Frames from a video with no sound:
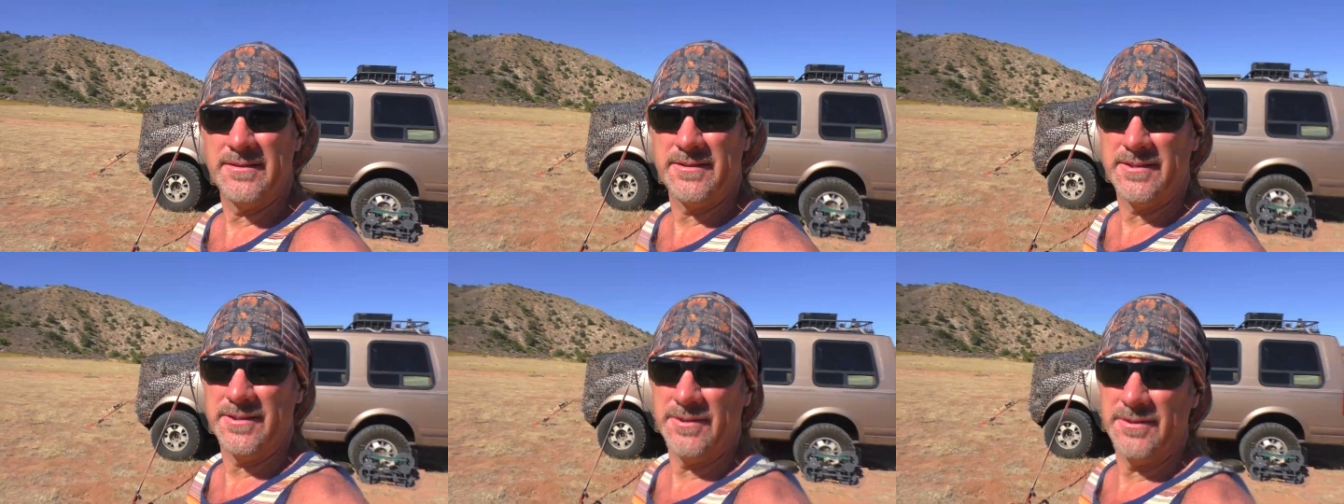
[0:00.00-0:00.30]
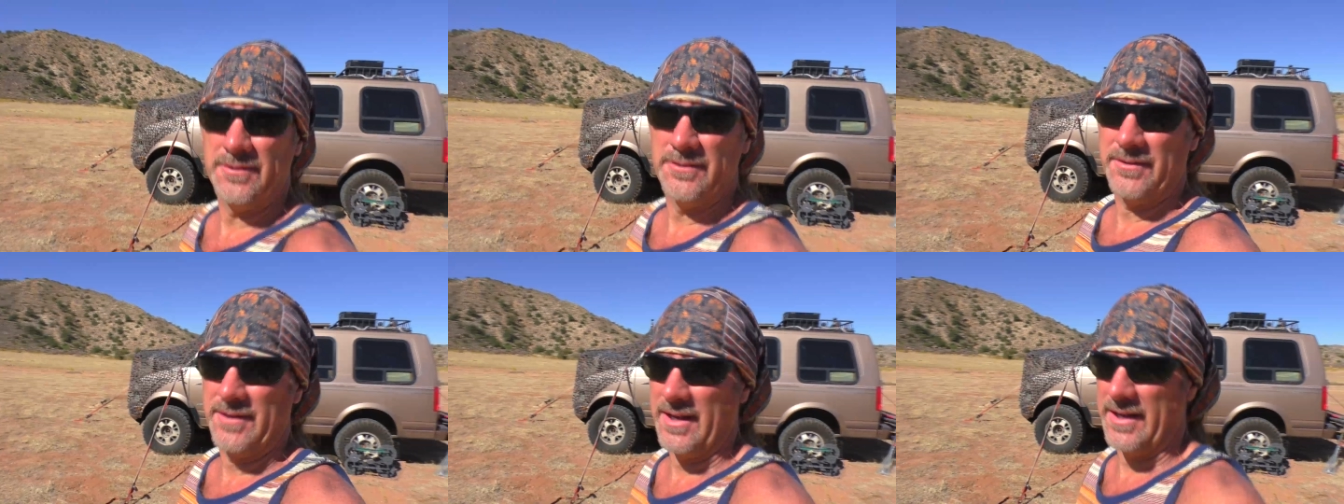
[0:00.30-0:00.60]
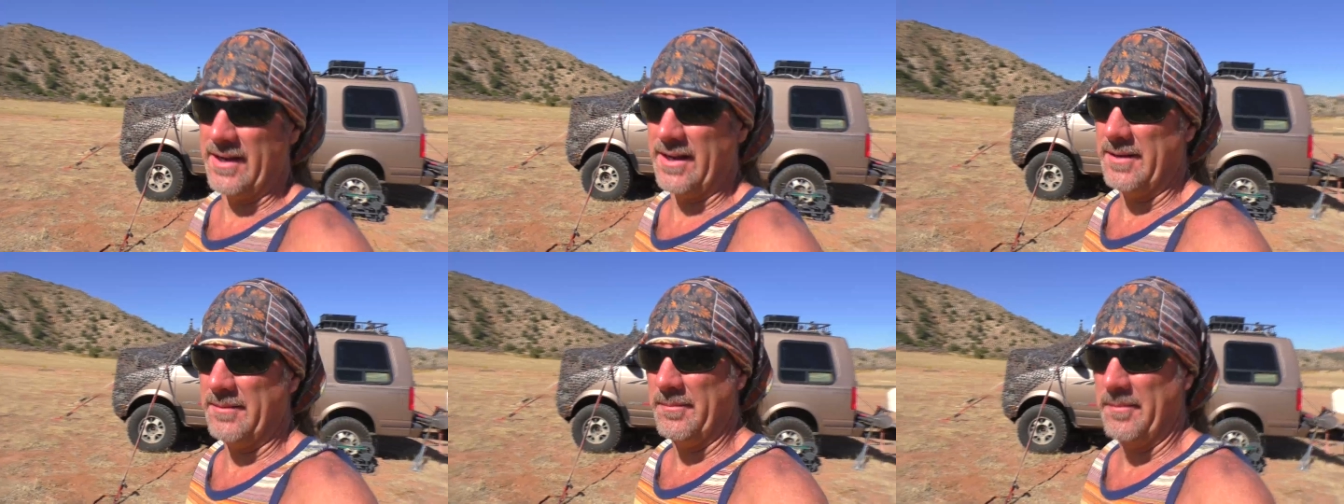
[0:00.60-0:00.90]
to
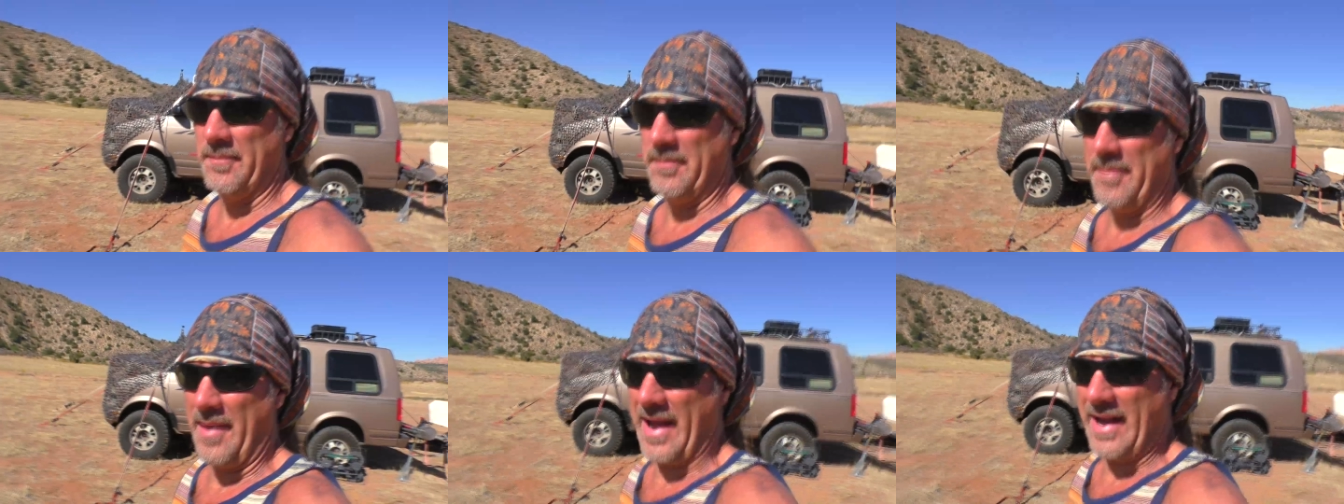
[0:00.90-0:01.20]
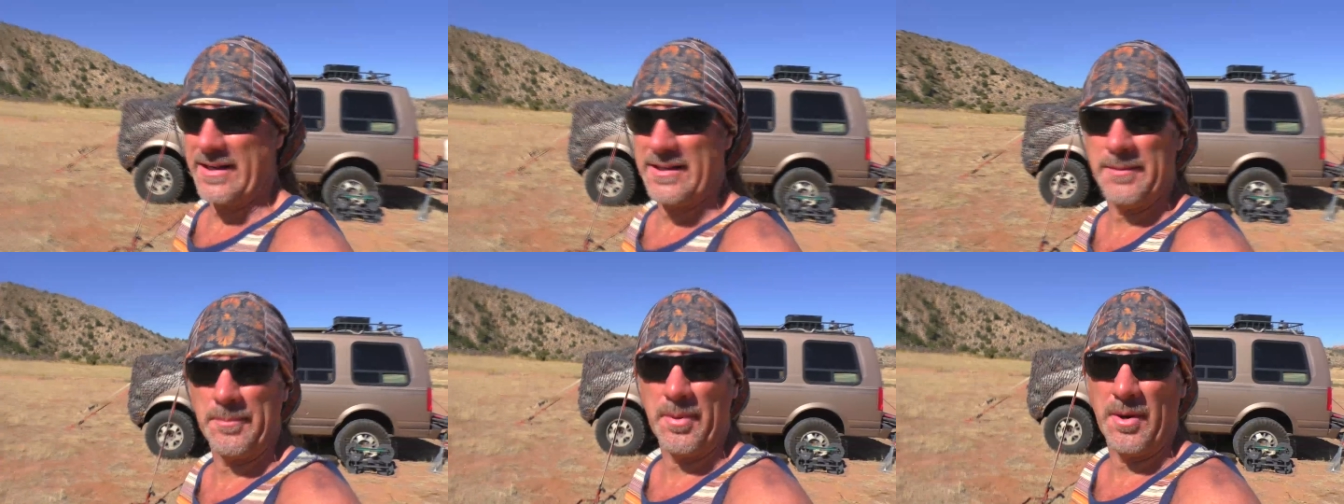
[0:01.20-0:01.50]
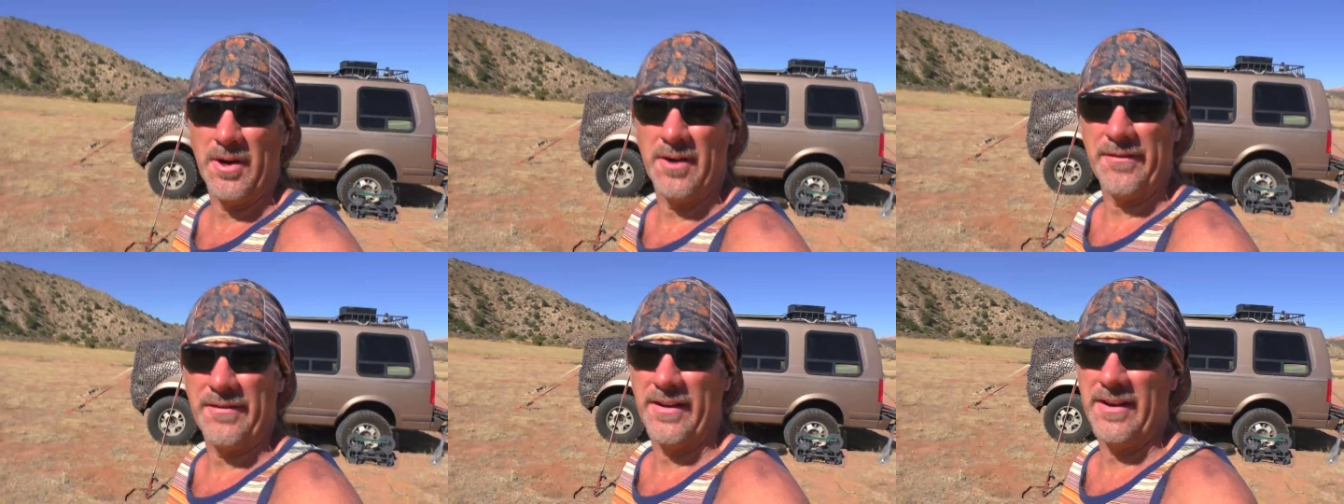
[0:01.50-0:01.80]
get it back to
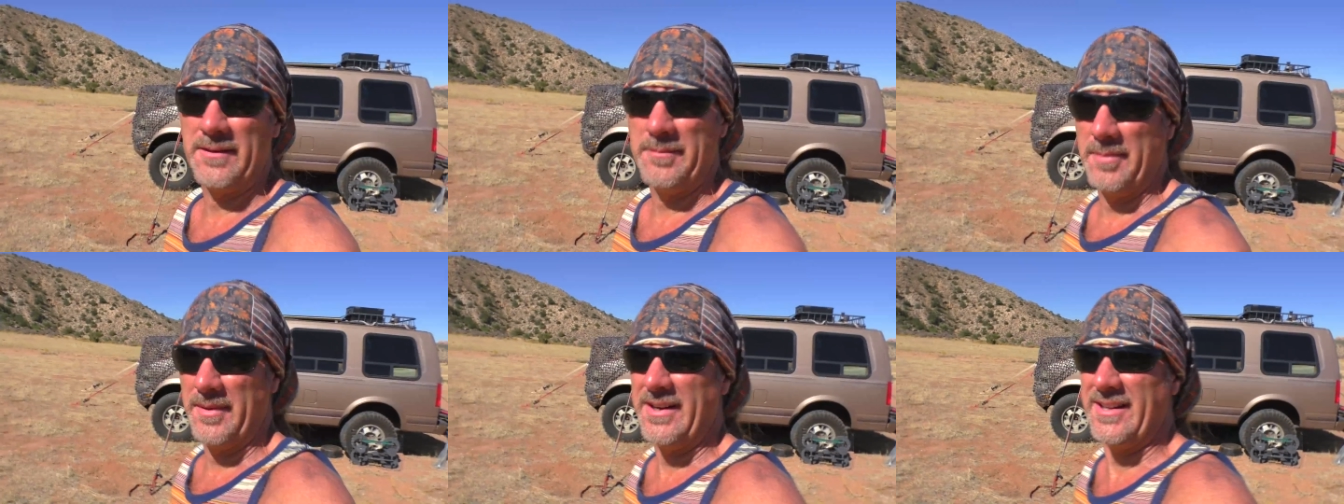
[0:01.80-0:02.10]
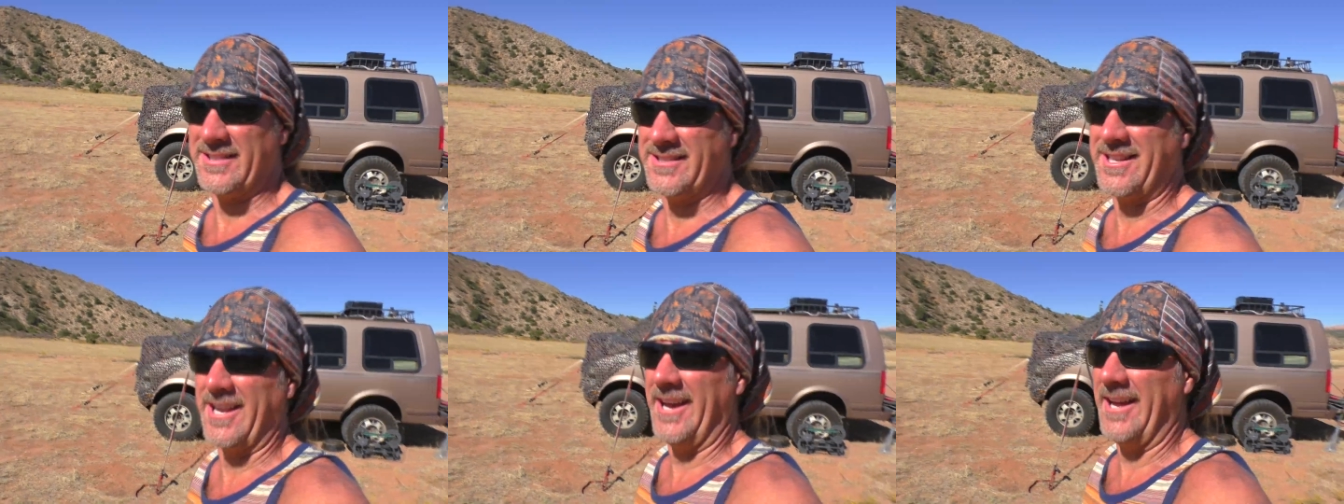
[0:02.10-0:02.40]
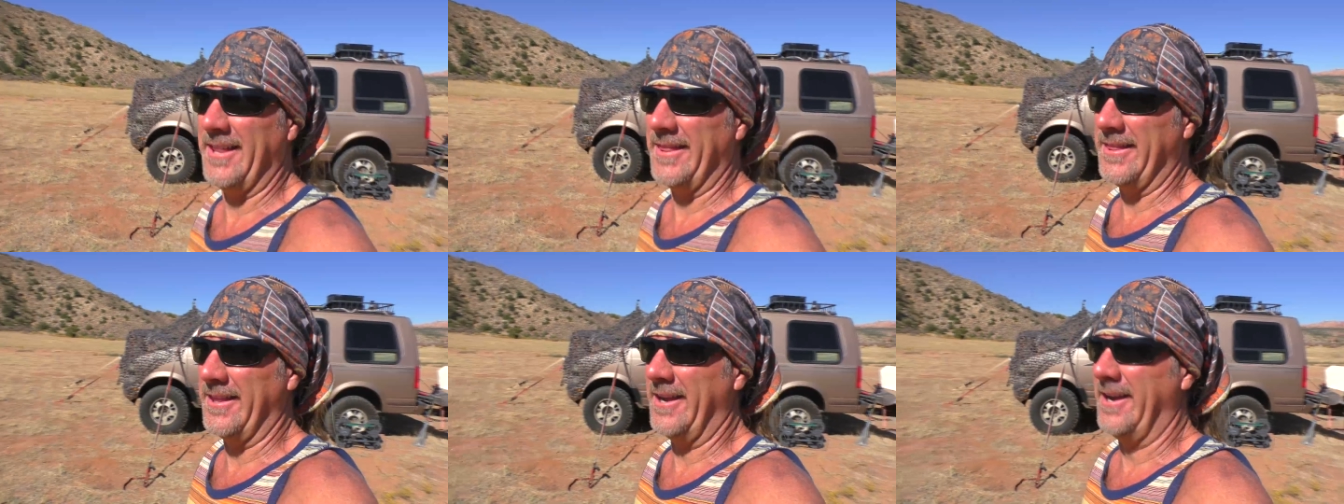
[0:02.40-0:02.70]
perfect, but it's
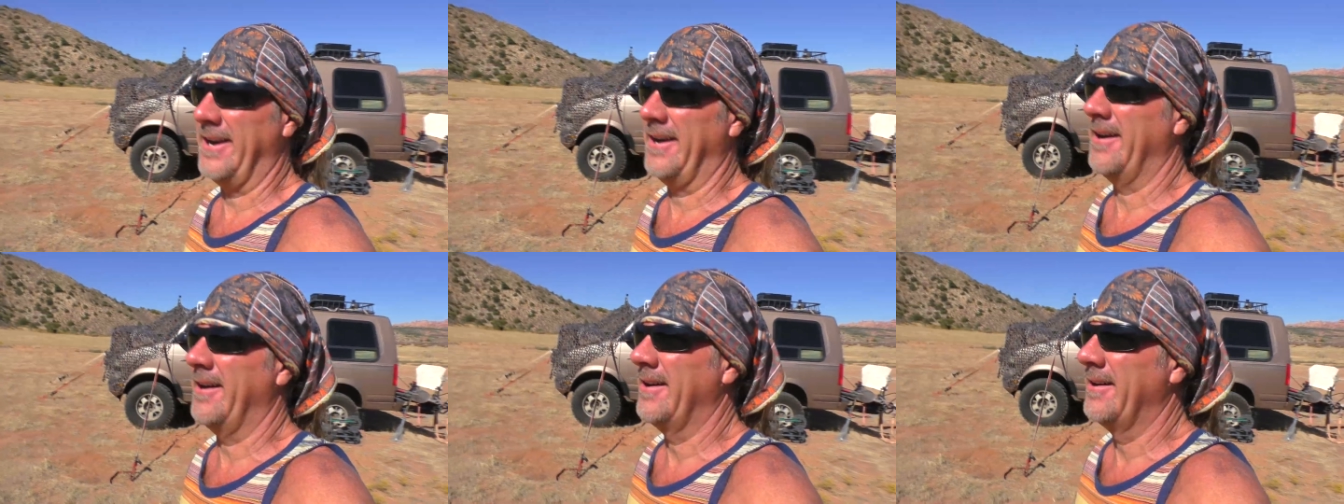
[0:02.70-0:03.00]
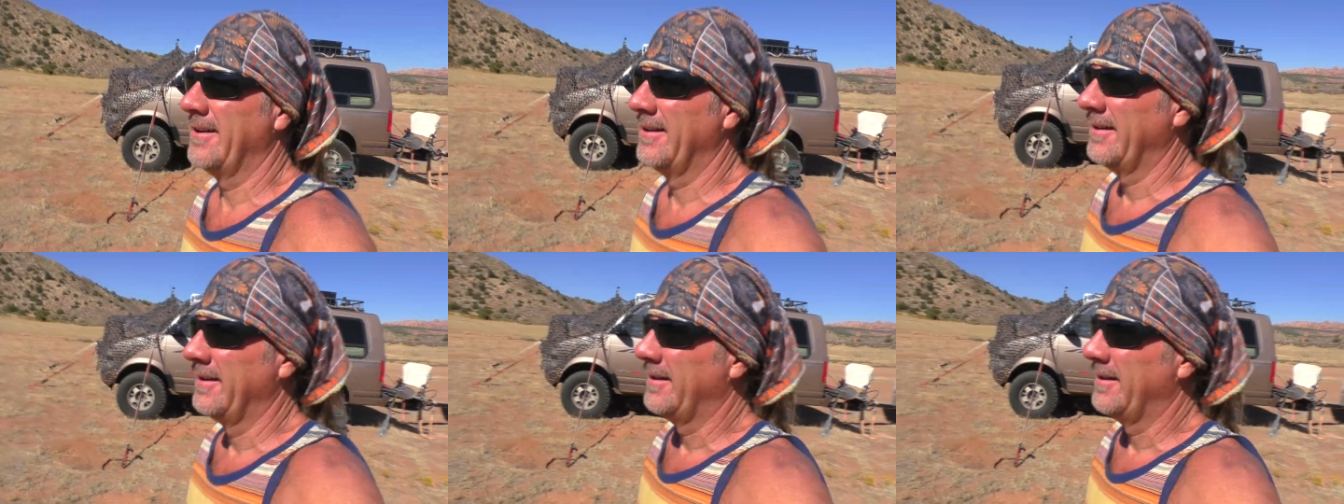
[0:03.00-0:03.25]
getting there.